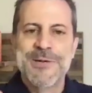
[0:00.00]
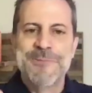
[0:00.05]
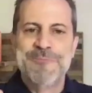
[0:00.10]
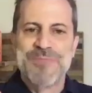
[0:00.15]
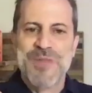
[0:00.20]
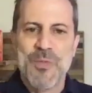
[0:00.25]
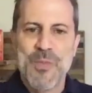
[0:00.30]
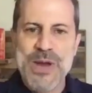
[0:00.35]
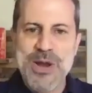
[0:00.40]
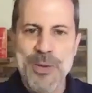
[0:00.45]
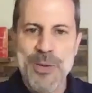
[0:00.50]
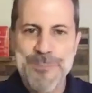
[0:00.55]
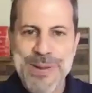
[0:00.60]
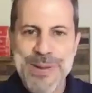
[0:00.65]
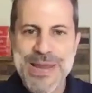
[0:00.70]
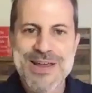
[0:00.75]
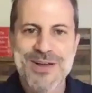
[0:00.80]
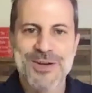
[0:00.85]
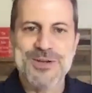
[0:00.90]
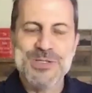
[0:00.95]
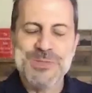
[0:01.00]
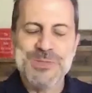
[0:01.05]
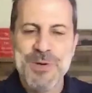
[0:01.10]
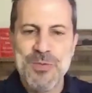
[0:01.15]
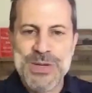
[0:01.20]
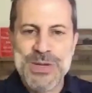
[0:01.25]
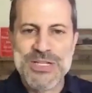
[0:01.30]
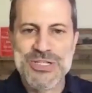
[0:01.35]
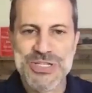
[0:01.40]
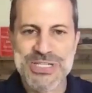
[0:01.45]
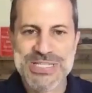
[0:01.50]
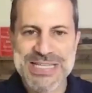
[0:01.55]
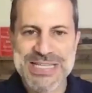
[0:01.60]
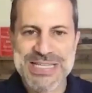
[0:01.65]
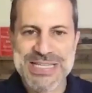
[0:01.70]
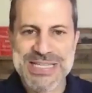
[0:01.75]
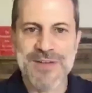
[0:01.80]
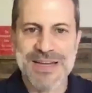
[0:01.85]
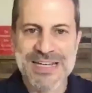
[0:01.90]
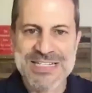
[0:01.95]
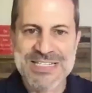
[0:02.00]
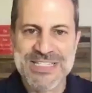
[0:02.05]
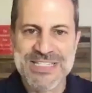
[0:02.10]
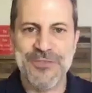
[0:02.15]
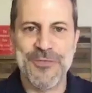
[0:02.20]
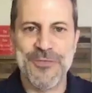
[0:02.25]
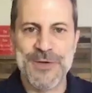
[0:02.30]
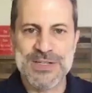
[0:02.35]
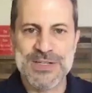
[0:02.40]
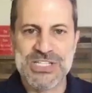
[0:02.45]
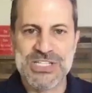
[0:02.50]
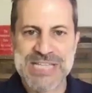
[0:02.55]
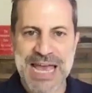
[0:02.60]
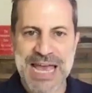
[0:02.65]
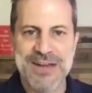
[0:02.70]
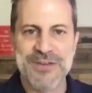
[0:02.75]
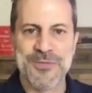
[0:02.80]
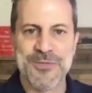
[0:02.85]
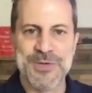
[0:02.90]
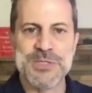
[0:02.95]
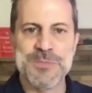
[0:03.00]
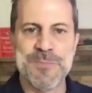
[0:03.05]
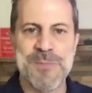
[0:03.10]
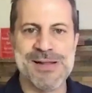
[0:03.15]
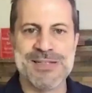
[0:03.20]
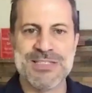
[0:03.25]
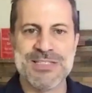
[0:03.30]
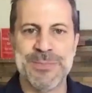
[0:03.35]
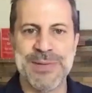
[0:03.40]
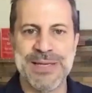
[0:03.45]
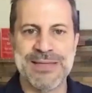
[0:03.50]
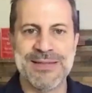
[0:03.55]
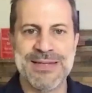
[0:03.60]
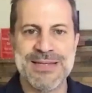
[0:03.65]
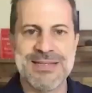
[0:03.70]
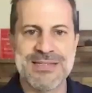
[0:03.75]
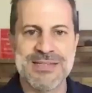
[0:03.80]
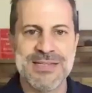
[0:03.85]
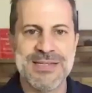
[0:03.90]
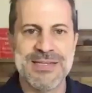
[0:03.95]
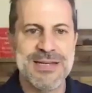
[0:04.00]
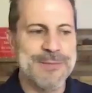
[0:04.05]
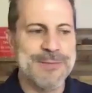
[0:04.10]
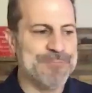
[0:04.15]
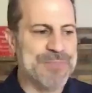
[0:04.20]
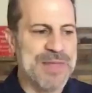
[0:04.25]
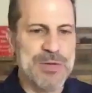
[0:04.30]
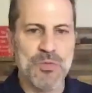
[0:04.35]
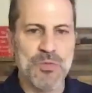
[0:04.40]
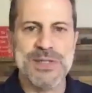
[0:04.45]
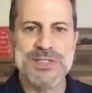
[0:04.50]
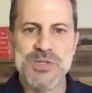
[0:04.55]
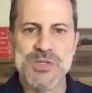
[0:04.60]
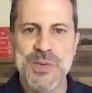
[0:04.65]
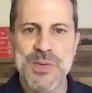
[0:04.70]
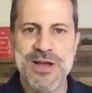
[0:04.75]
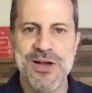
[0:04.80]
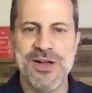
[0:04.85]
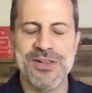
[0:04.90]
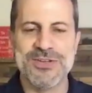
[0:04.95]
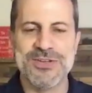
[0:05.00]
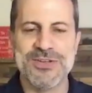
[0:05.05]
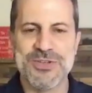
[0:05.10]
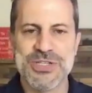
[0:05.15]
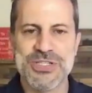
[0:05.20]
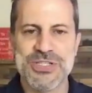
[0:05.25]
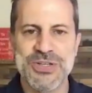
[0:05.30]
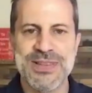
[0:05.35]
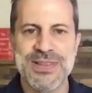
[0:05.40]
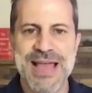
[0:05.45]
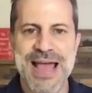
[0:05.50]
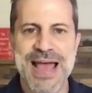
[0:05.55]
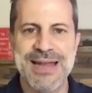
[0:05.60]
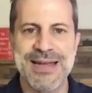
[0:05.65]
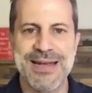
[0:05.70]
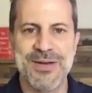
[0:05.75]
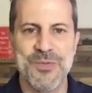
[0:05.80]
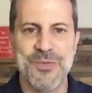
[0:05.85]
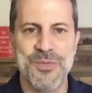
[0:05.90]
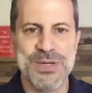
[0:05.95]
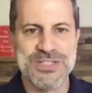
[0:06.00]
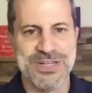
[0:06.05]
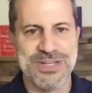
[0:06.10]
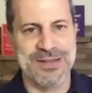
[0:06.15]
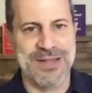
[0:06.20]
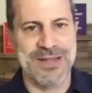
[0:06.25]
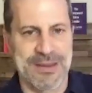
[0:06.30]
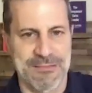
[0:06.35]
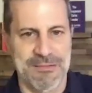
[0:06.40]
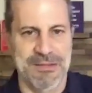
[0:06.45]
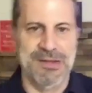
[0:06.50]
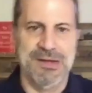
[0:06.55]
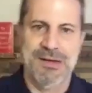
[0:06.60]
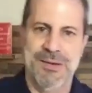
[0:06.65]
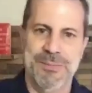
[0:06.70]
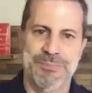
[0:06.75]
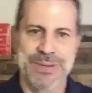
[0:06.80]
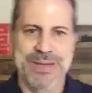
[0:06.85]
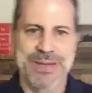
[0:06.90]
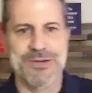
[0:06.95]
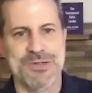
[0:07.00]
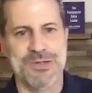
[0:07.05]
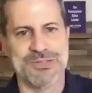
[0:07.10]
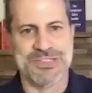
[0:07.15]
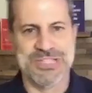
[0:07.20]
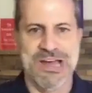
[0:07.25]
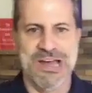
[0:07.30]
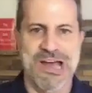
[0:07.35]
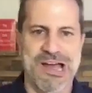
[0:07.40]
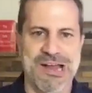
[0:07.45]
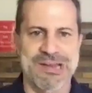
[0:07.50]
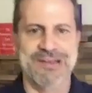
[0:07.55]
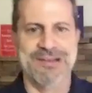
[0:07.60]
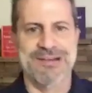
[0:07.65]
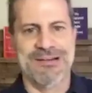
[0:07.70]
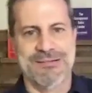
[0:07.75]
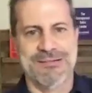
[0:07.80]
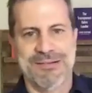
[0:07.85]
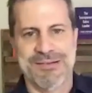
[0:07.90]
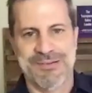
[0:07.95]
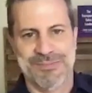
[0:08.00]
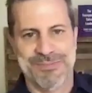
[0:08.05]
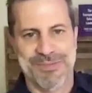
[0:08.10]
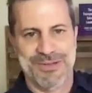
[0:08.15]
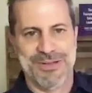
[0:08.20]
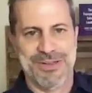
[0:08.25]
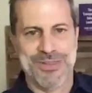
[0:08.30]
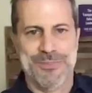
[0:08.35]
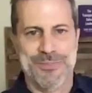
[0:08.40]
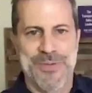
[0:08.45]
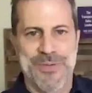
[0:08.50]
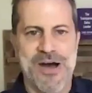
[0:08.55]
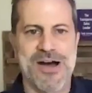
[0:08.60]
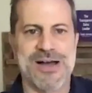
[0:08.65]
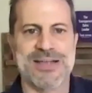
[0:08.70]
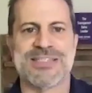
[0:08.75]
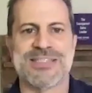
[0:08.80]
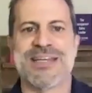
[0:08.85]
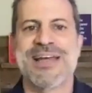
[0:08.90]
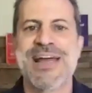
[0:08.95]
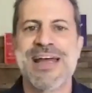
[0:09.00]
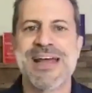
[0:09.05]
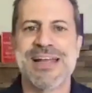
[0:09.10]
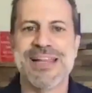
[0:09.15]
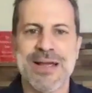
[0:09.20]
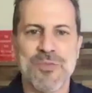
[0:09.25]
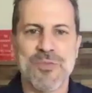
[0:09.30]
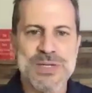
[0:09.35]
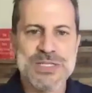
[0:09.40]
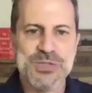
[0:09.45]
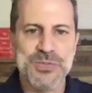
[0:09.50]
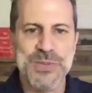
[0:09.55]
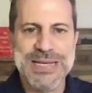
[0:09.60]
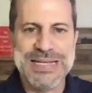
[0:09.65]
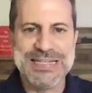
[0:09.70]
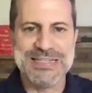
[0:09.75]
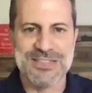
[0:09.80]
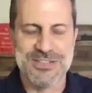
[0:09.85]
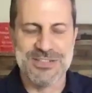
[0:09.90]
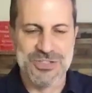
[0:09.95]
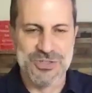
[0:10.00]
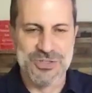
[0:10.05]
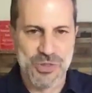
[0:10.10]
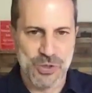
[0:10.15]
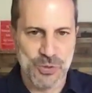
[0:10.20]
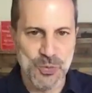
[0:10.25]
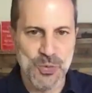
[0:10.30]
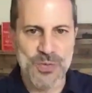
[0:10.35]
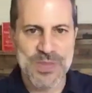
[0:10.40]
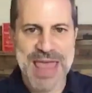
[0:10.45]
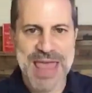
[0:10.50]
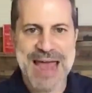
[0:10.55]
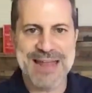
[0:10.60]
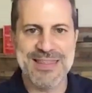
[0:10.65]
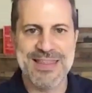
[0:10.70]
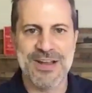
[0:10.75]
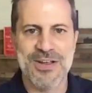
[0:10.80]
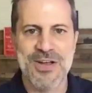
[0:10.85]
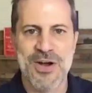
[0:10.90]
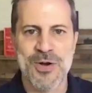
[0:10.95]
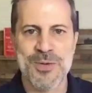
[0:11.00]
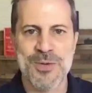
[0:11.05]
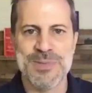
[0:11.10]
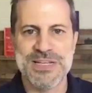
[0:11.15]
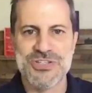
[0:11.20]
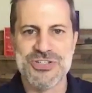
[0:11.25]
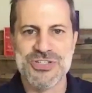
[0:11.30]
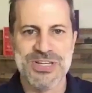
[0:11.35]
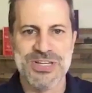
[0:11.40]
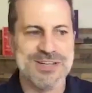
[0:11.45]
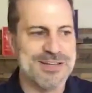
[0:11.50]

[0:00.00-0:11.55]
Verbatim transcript: we are peers but we just have a different set of responsibilities and once we all understood that and it wasn't like oh big old todd here look at the boss like once we threw that in the garbage